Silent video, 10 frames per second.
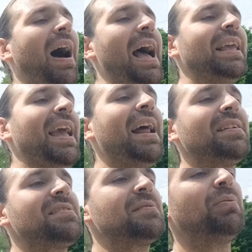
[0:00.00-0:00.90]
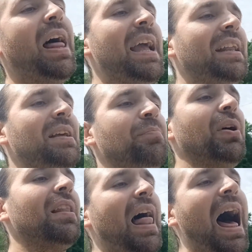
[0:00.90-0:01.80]
I can't explain it,
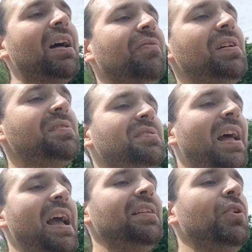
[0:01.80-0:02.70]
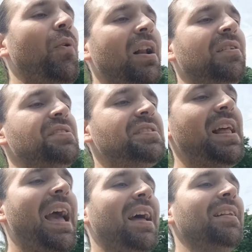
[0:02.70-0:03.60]
but a lot of us that you
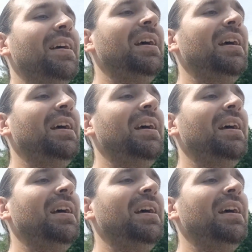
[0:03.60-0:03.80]
understand.